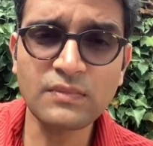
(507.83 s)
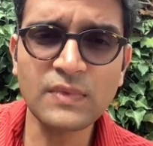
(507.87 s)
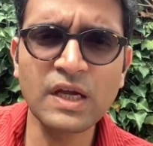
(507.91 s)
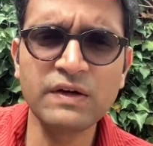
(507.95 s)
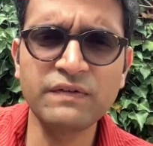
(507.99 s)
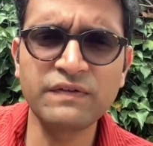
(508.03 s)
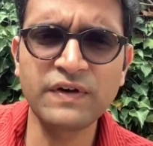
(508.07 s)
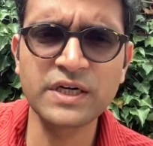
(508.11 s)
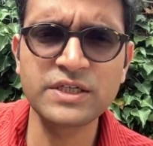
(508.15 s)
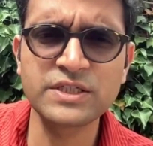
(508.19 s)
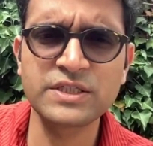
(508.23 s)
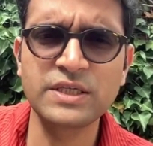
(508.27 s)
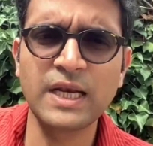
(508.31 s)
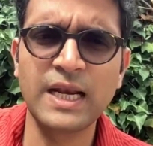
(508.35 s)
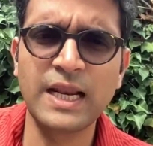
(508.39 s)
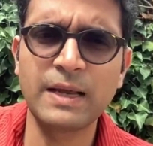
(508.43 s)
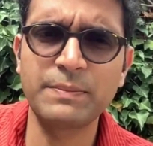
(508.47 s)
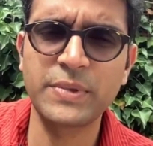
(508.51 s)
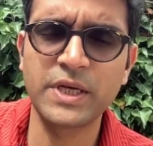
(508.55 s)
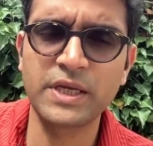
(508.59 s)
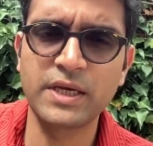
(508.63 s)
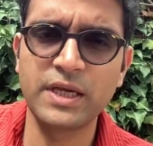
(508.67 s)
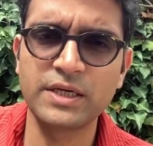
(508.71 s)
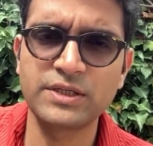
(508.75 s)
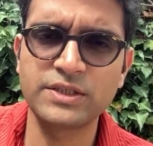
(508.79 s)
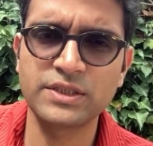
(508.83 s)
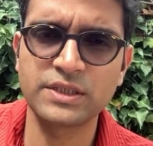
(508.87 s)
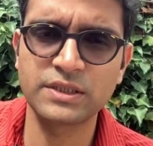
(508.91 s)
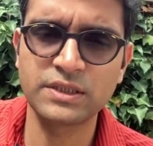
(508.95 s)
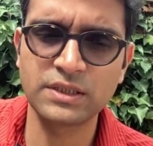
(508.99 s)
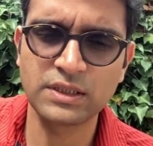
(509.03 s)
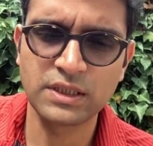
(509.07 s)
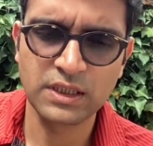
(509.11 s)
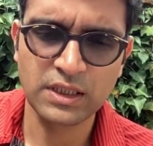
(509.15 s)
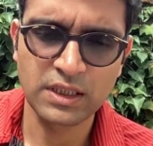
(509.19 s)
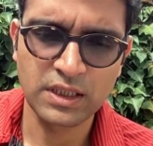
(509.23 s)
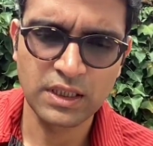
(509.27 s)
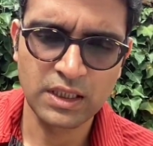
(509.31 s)
functional application
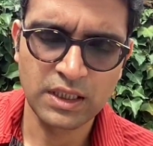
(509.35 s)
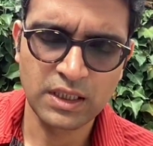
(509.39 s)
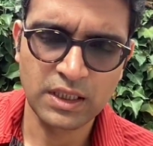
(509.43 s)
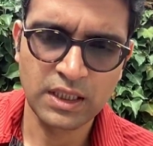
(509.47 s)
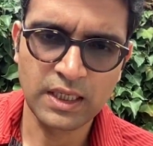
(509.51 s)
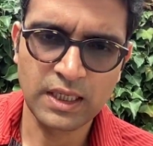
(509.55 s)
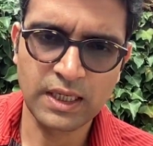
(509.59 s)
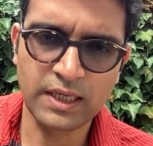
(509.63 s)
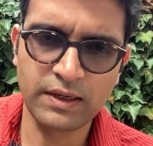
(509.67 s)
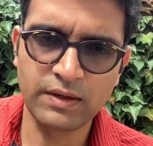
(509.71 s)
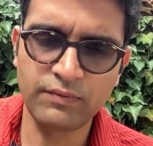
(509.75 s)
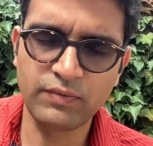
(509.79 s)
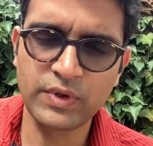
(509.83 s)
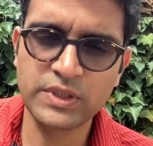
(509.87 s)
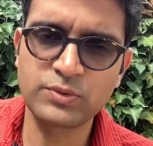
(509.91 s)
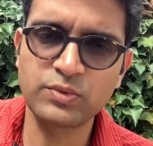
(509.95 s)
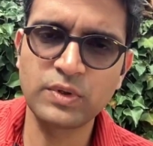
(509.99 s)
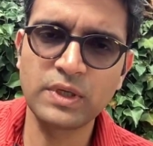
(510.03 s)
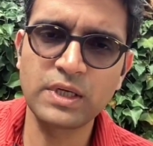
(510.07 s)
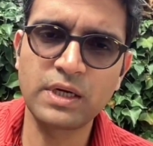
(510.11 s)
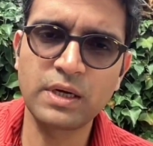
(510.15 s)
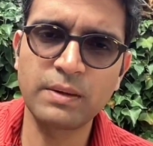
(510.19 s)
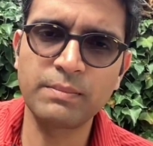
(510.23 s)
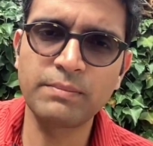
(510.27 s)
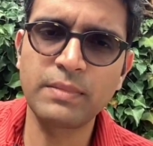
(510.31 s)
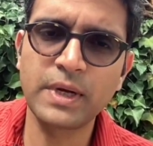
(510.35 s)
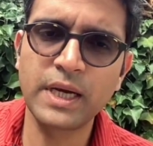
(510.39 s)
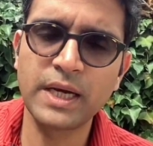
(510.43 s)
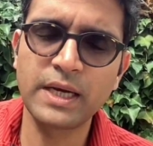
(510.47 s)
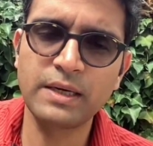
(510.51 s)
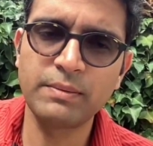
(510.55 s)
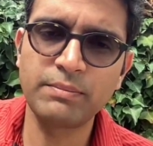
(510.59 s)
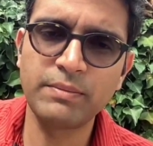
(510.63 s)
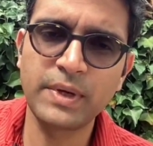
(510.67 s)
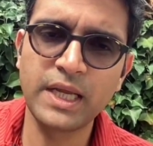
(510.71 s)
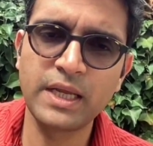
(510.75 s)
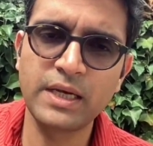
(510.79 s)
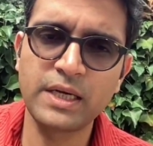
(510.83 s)
which will
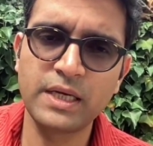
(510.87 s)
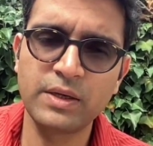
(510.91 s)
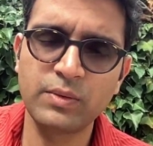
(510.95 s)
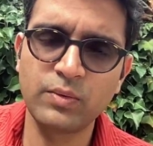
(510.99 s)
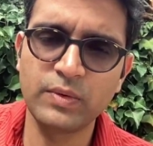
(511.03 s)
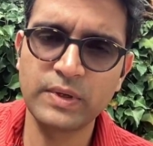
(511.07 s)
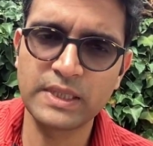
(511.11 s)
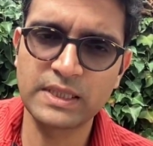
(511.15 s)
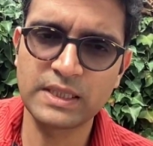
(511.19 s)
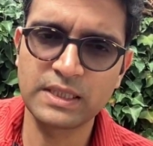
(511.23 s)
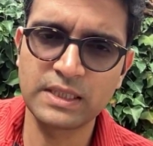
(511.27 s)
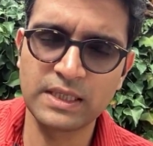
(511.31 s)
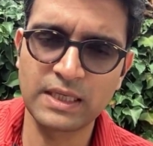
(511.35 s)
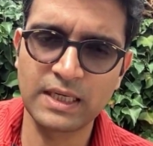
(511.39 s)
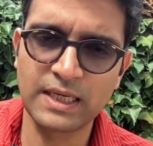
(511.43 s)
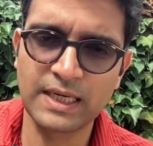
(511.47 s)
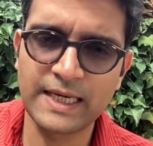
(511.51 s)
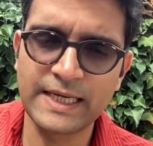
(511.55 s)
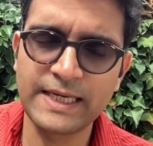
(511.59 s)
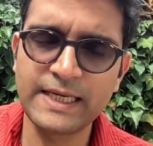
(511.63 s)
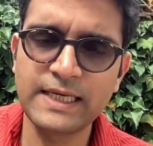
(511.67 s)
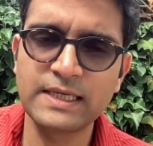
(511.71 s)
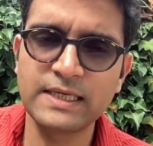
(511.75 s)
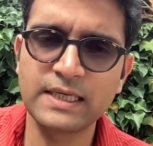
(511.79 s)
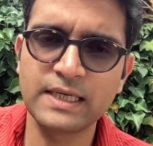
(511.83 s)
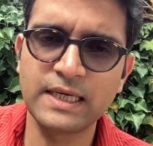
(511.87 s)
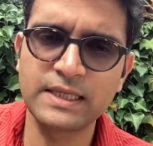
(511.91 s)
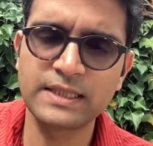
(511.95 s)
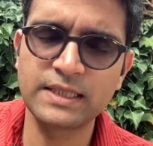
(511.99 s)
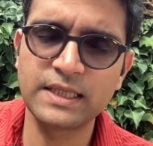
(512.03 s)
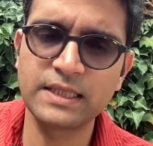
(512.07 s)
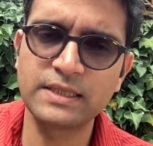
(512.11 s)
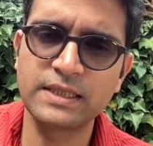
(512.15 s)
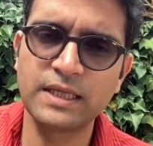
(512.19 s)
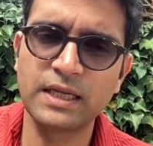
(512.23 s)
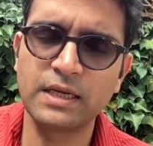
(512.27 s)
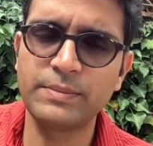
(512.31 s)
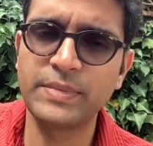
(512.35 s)
combine Mary with like, and
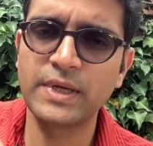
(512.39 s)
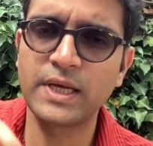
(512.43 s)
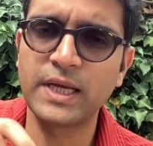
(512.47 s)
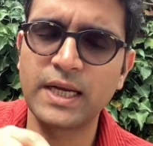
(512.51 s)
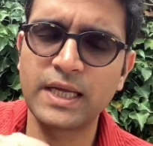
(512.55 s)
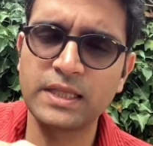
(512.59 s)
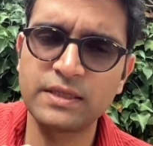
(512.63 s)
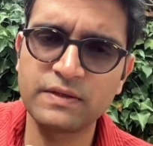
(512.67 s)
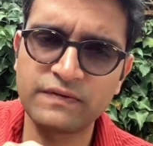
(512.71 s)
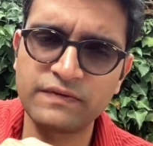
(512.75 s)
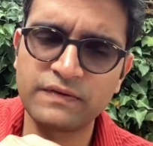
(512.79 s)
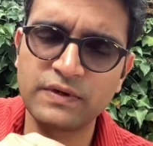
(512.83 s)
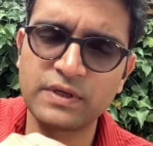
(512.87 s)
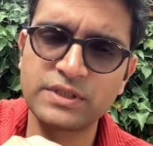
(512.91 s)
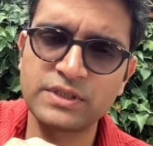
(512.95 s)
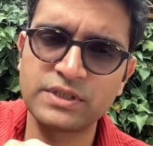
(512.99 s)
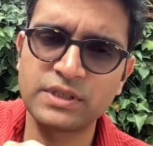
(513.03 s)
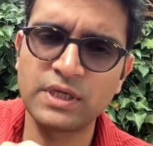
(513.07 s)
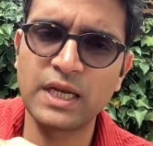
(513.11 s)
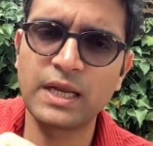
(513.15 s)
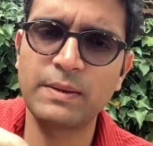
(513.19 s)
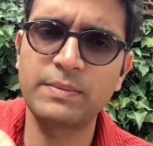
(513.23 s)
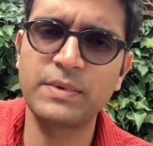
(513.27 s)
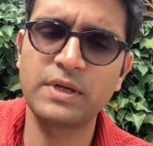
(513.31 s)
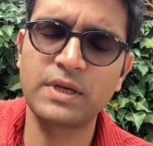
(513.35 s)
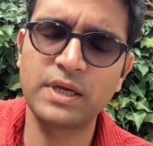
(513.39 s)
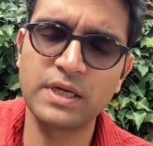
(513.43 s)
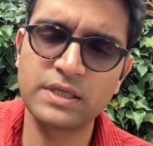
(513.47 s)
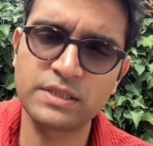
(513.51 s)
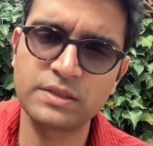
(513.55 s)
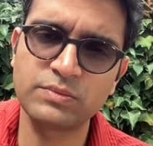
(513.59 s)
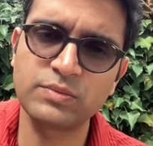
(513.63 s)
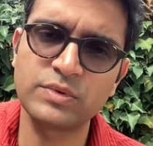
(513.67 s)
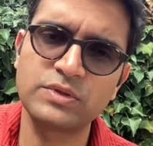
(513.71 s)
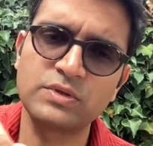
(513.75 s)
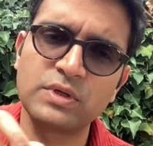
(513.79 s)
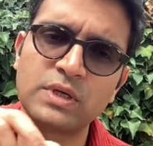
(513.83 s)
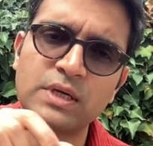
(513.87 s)
then there'll be another functional
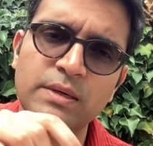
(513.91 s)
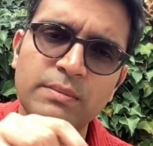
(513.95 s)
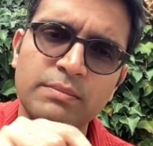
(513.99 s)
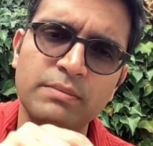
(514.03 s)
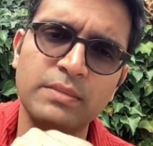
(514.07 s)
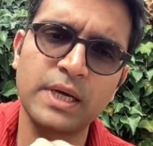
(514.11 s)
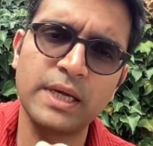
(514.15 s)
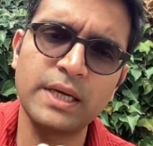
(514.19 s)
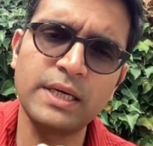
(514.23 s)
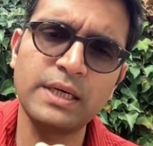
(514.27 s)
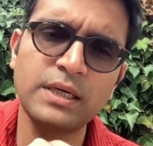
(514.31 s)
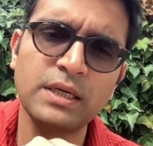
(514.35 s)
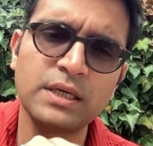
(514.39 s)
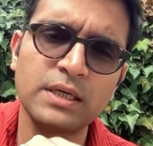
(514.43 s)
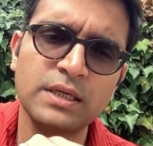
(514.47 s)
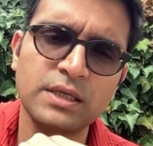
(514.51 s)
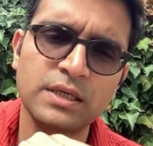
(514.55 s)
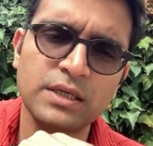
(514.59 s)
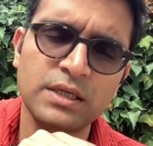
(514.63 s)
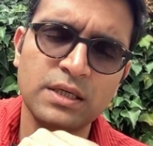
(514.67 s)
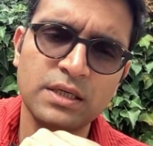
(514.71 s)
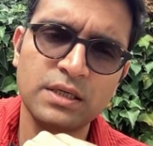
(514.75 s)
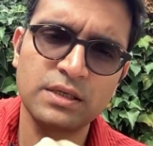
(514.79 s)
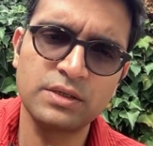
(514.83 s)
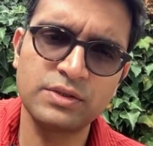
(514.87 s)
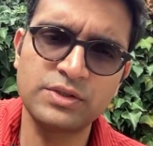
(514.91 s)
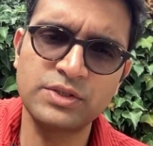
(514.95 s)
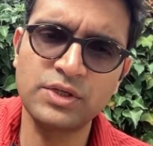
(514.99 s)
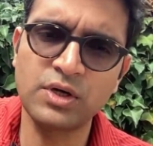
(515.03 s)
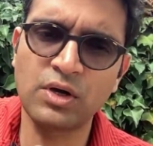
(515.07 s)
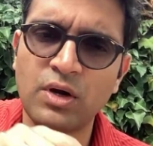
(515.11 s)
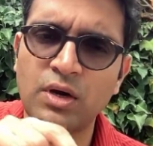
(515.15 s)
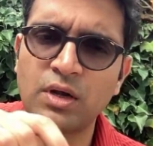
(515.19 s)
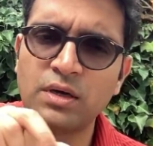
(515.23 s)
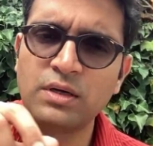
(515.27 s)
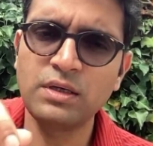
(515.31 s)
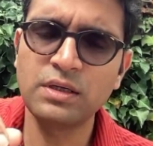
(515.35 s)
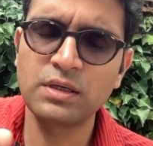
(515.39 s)
application which will combine
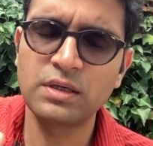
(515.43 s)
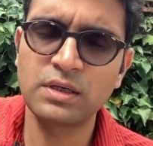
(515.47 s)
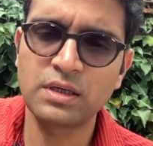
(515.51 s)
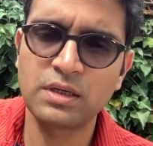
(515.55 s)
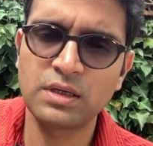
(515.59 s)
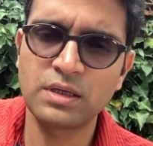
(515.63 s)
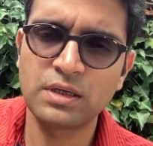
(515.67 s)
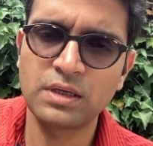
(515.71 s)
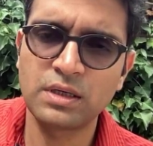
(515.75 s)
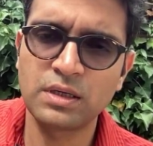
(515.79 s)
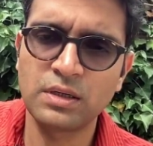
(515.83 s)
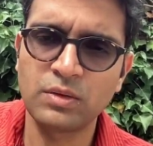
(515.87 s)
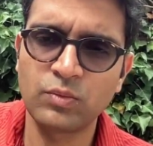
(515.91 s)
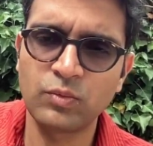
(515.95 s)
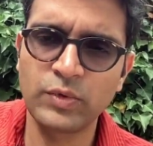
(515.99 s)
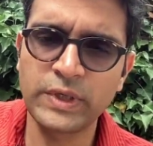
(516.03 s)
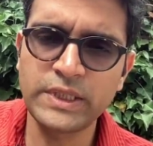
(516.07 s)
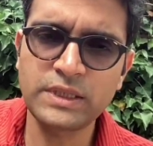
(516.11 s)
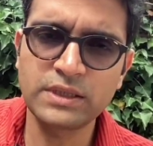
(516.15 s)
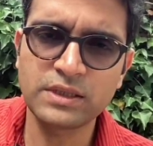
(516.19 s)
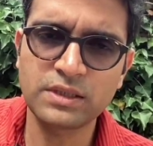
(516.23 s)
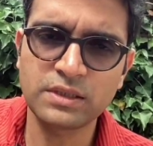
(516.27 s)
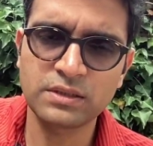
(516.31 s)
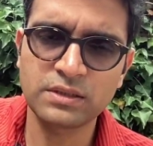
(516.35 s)
John with